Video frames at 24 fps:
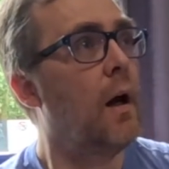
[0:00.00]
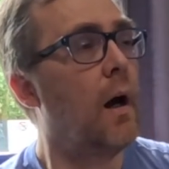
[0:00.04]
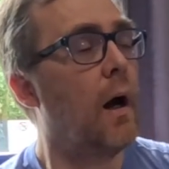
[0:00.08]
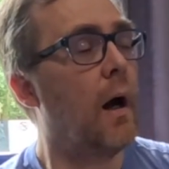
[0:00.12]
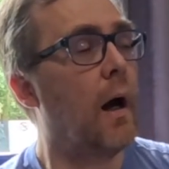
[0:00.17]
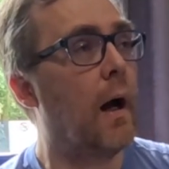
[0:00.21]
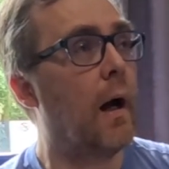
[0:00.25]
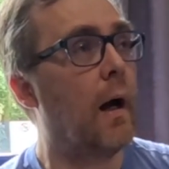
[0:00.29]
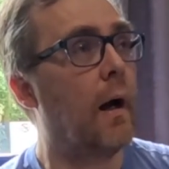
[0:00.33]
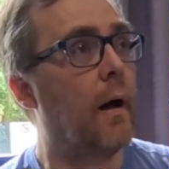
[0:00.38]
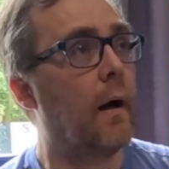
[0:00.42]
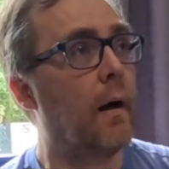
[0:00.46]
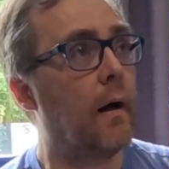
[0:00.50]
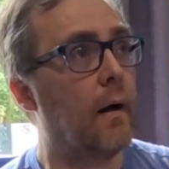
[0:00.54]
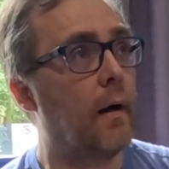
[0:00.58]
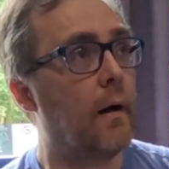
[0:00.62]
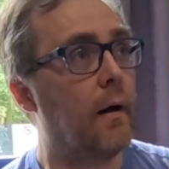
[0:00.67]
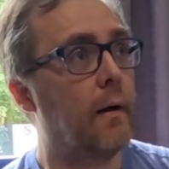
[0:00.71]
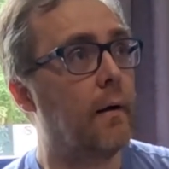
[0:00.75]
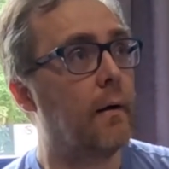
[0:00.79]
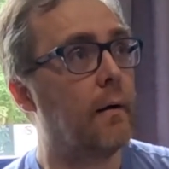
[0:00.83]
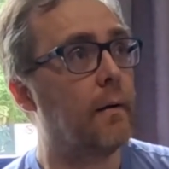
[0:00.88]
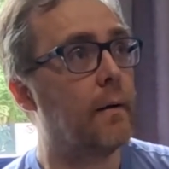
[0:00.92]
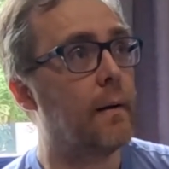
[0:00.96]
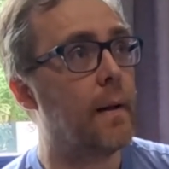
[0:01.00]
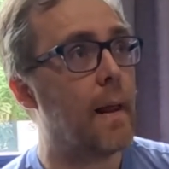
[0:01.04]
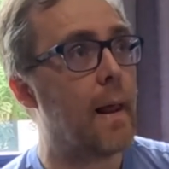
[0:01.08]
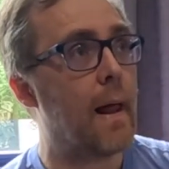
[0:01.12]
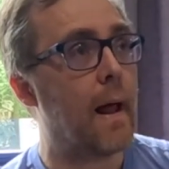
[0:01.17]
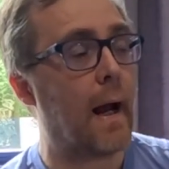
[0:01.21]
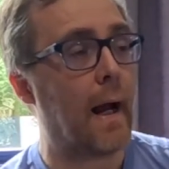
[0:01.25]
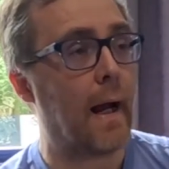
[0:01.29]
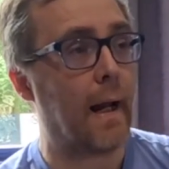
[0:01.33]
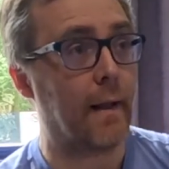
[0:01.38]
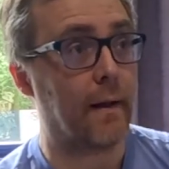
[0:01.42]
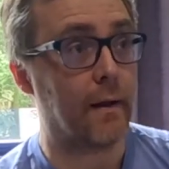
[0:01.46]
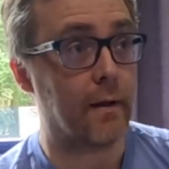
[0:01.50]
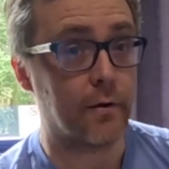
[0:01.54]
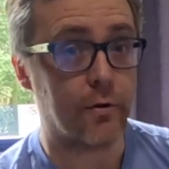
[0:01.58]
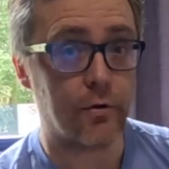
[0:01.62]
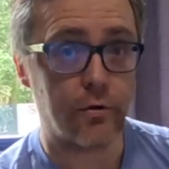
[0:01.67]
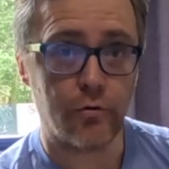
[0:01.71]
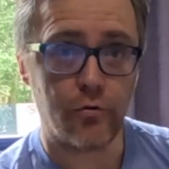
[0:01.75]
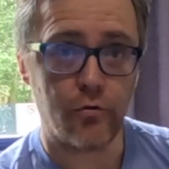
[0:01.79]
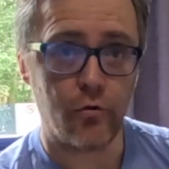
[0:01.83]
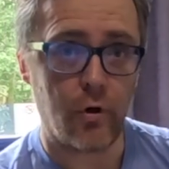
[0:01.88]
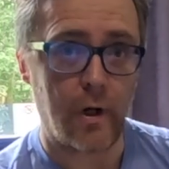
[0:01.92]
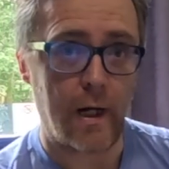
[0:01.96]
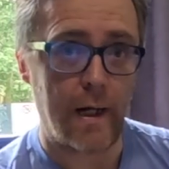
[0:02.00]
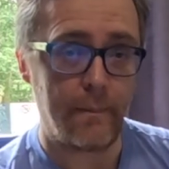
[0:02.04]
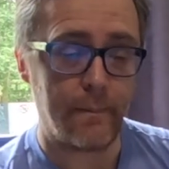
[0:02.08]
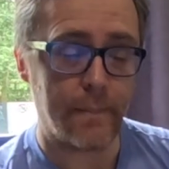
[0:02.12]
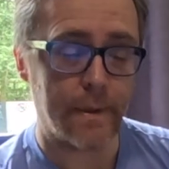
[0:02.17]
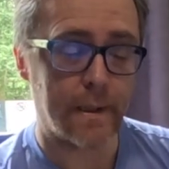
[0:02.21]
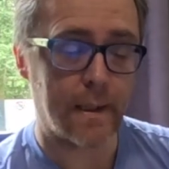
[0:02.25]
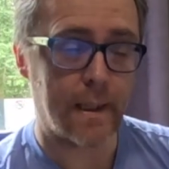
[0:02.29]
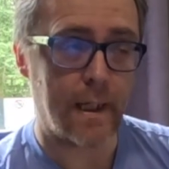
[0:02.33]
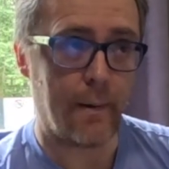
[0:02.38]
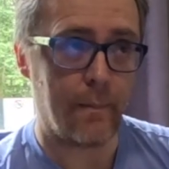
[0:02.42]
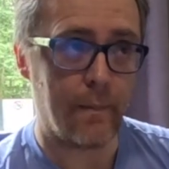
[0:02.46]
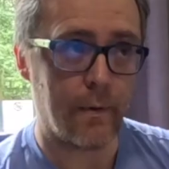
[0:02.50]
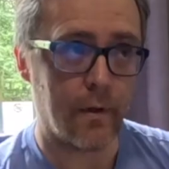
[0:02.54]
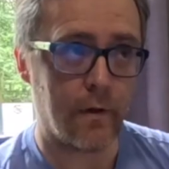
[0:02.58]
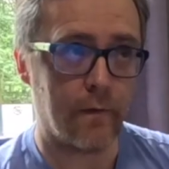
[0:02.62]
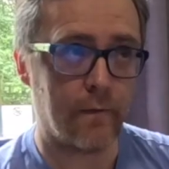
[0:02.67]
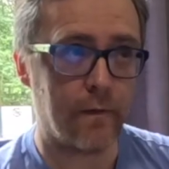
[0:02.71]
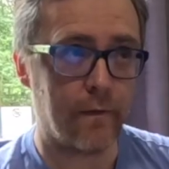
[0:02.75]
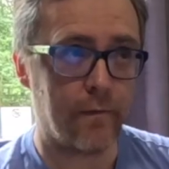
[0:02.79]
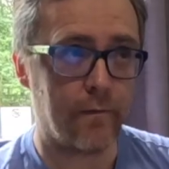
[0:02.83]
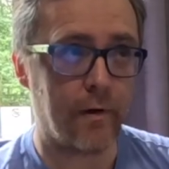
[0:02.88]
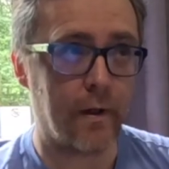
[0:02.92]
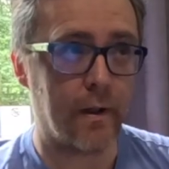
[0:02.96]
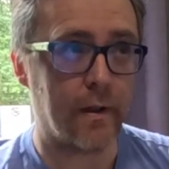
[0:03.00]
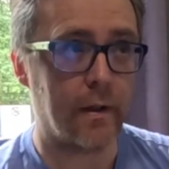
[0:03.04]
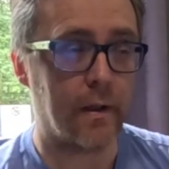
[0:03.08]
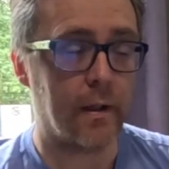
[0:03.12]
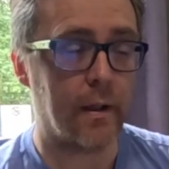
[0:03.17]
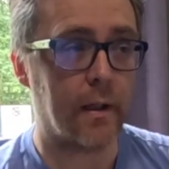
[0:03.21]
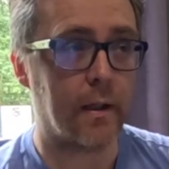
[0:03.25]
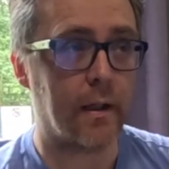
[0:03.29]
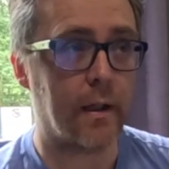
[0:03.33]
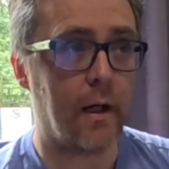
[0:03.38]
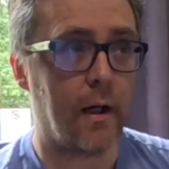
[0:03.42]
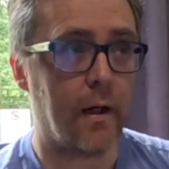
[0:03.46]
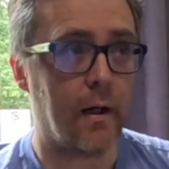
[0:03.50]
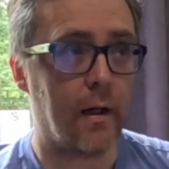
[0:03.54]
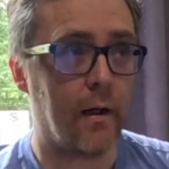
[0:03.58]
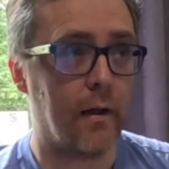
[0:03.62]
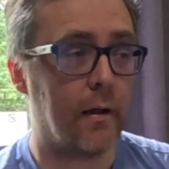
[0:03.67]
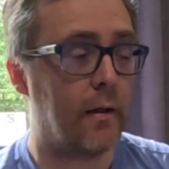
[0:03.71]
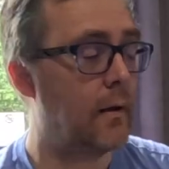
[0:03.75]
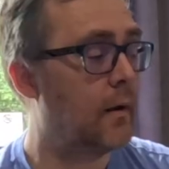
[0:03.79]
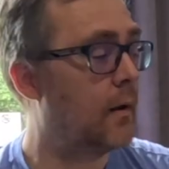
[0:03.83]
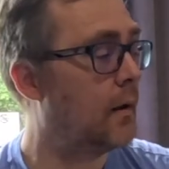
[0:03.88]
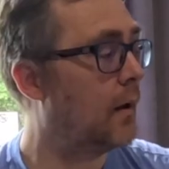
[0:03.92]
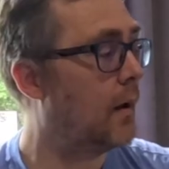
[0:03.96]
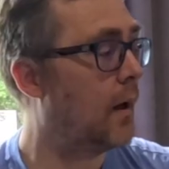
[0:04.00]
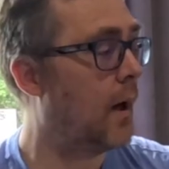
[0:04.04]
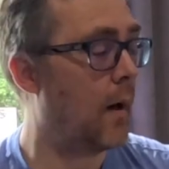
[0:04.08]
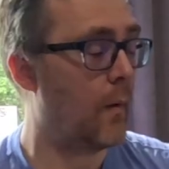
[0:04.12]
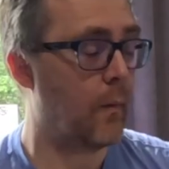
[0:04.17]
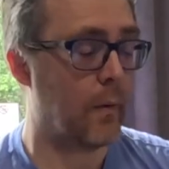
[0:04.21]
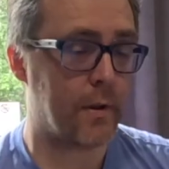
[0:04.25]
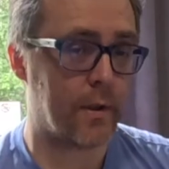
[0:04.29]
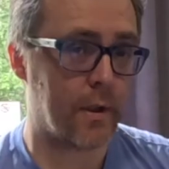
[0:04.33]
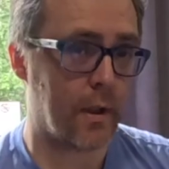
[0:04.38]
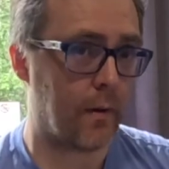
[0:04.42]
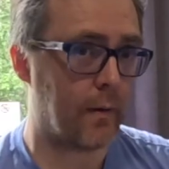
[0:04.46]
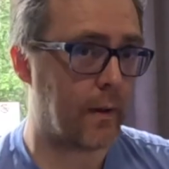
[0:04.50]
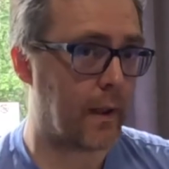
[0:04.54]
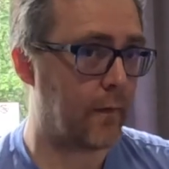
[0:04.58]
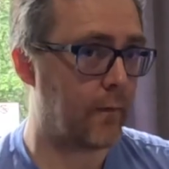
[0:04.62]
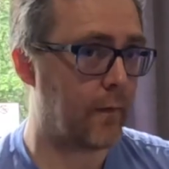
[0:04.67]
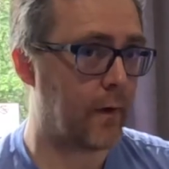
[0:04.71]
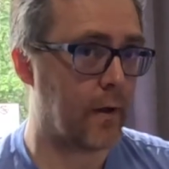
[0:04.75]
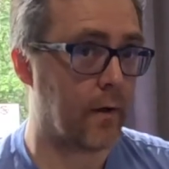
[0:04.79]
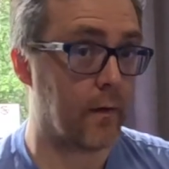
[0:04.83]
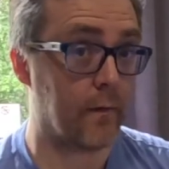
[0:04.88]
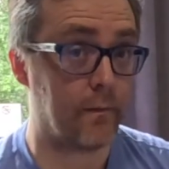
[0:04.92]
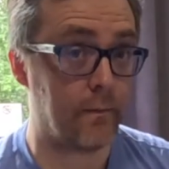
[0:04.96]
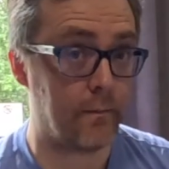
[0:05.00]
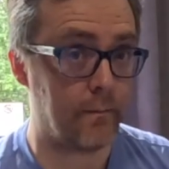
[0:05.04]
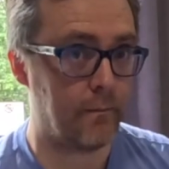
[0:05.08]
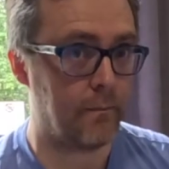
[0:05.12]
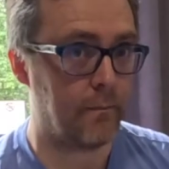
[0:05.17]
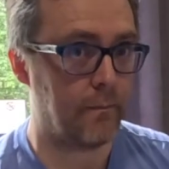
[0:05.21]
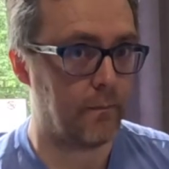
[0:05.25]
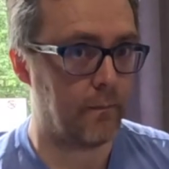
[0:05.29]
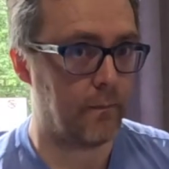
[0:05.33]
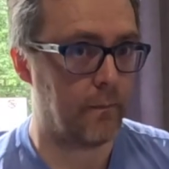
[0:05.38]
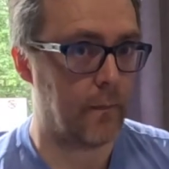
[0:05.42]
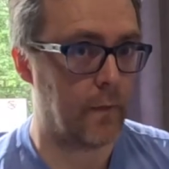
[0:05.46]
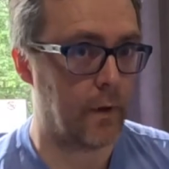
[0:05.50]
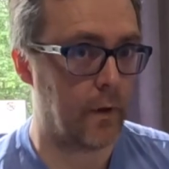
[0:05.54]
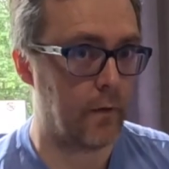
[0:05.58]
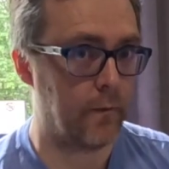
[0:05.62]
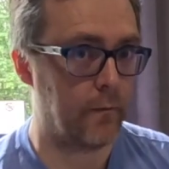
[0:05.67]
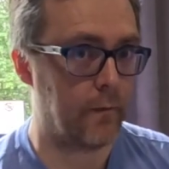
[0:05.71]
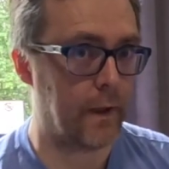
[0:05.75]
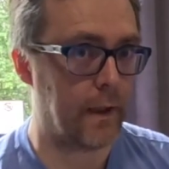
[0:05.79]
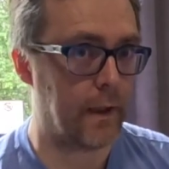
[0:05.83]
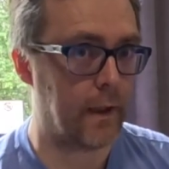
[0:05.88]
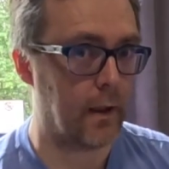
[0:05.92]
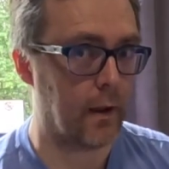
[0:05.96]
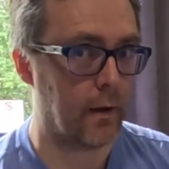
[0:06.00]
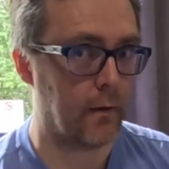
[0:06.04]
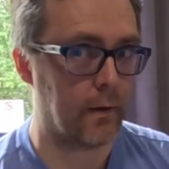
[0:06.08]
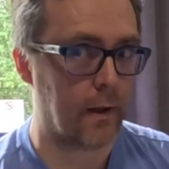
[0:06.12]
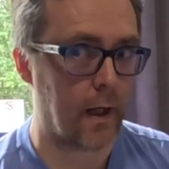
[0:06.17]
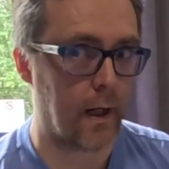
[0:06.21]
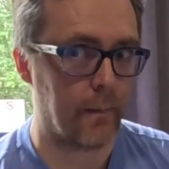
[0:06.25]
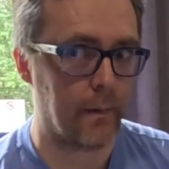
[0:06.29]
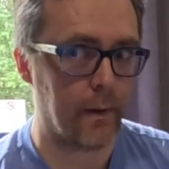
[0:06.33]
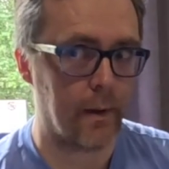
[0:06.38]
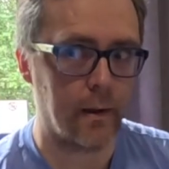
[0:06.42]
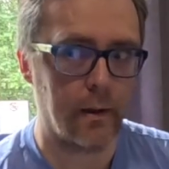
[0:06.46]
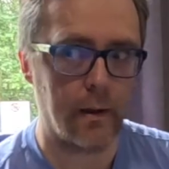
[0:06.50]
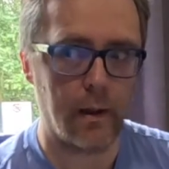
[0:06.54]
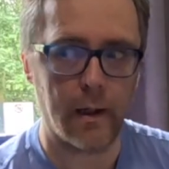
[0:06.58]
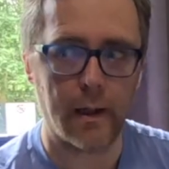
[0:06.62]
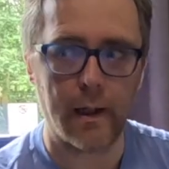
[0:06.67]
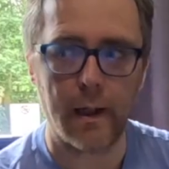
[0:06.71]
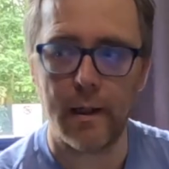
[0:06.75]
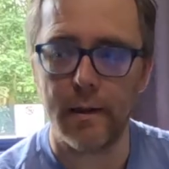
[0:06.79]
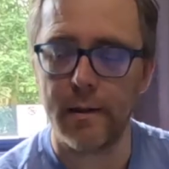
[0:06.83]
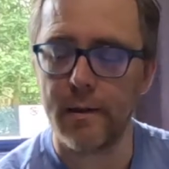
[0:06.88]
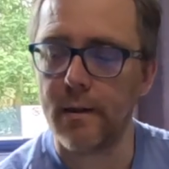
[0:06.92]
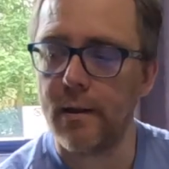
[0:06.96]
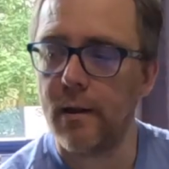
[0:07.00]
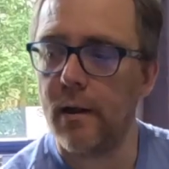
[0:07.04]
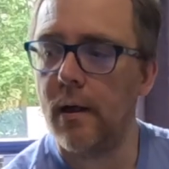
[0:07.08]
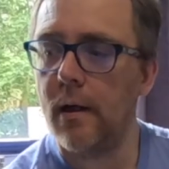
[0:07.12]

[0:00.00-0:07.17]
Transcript: And the stripes coming off the front of the car, which I'll get rid of. New video coming, I guess.